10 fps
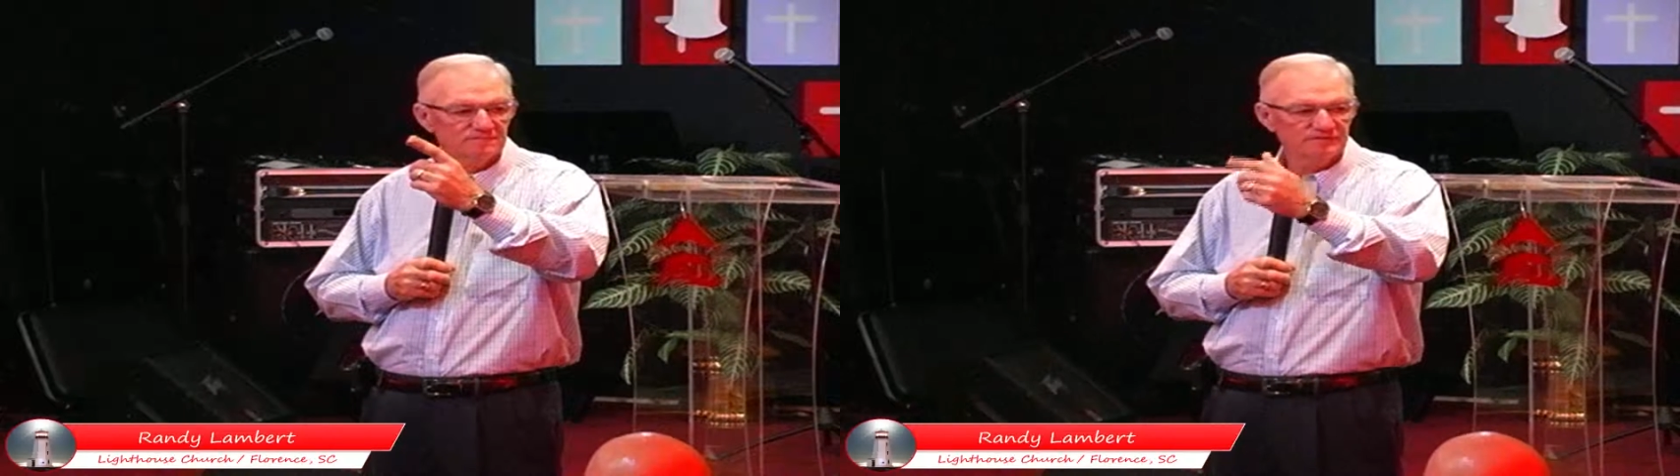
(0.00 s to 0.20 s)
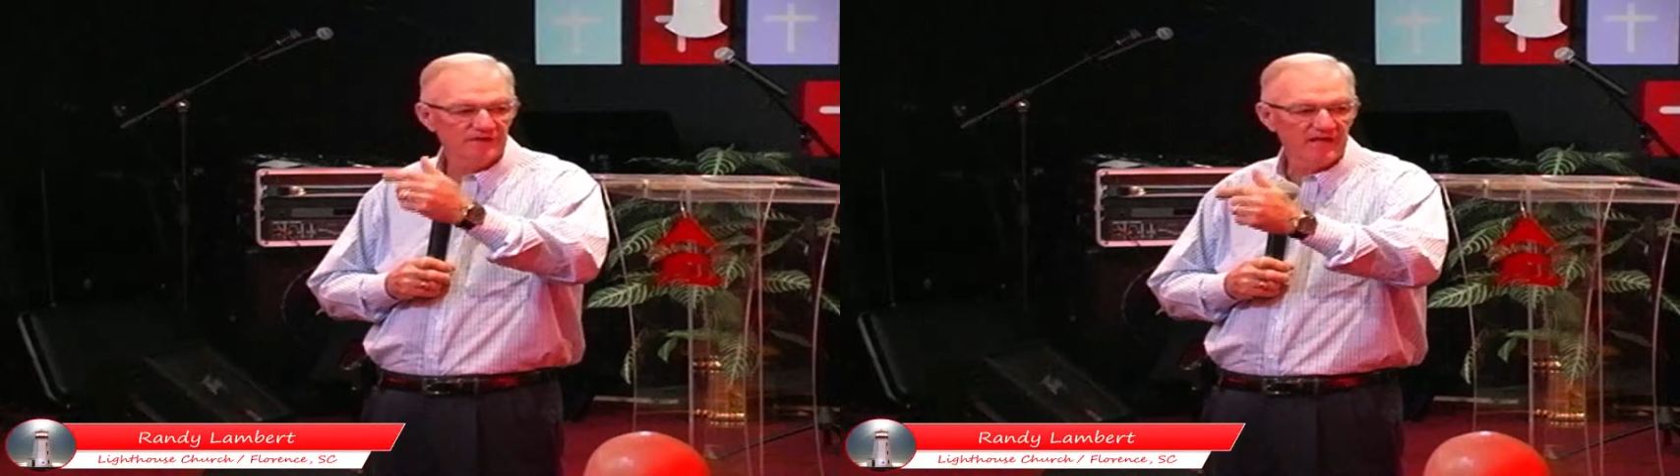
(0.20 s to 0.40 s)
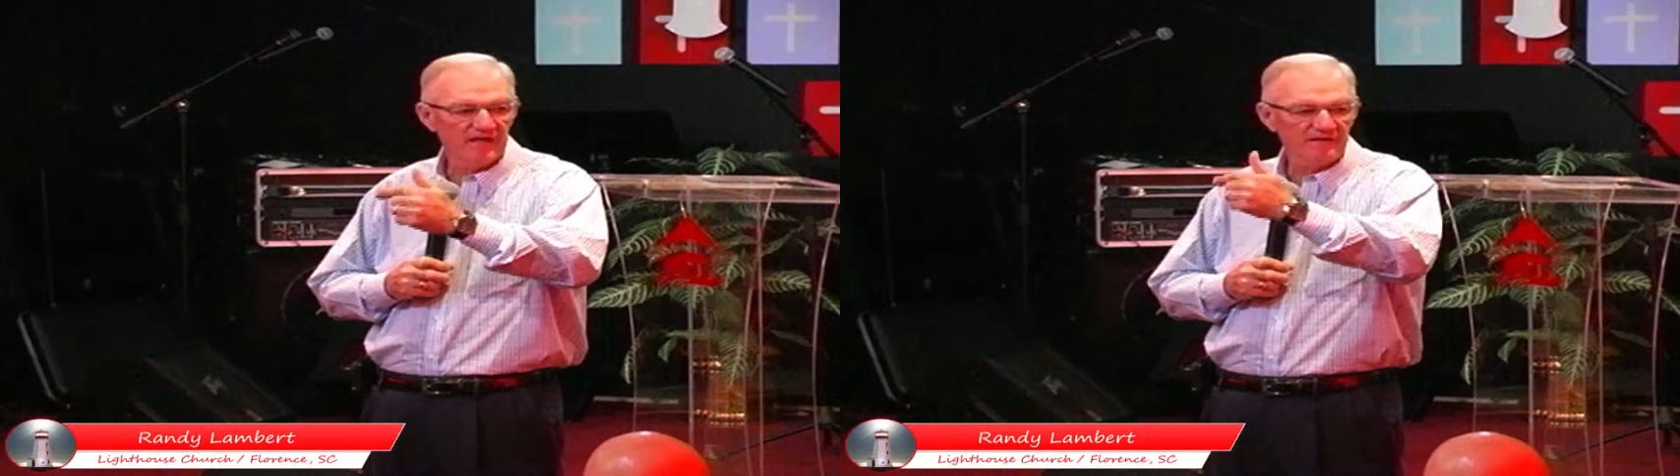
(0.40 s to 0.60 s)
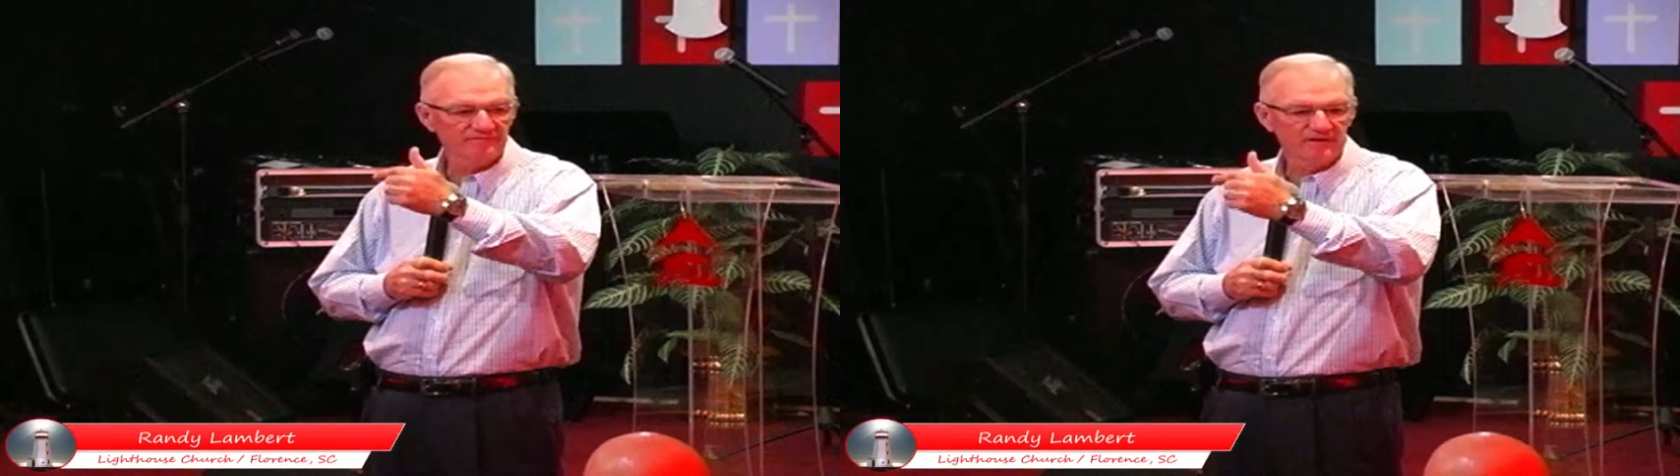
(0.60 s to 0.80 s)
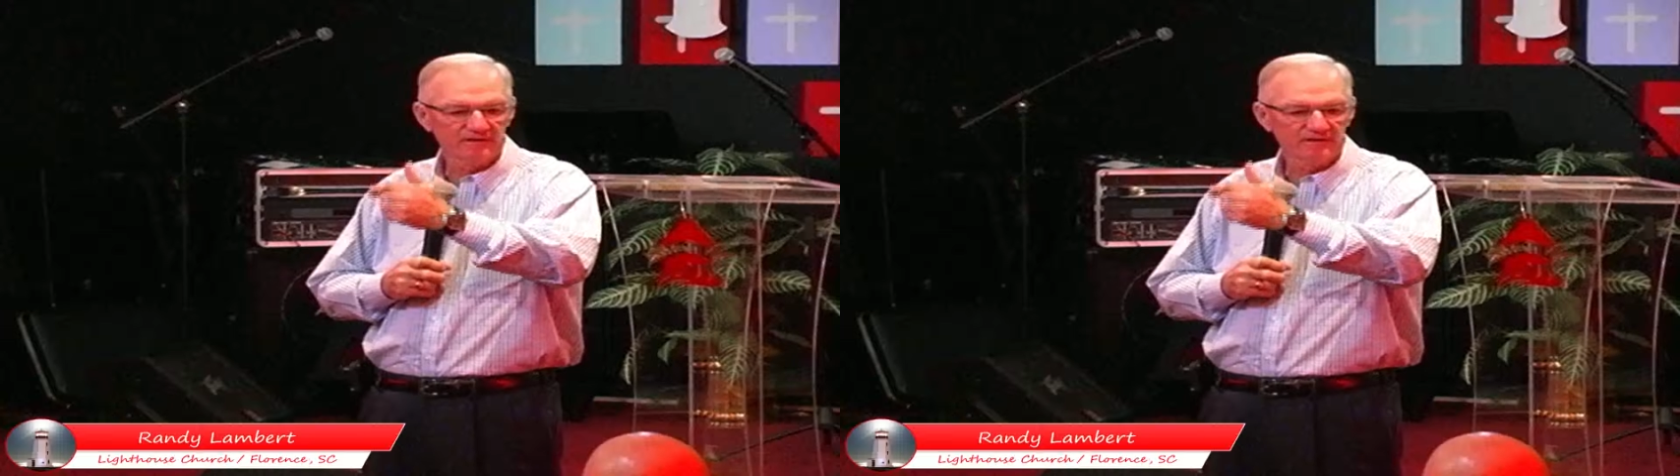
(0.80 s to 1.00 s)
Say, activate.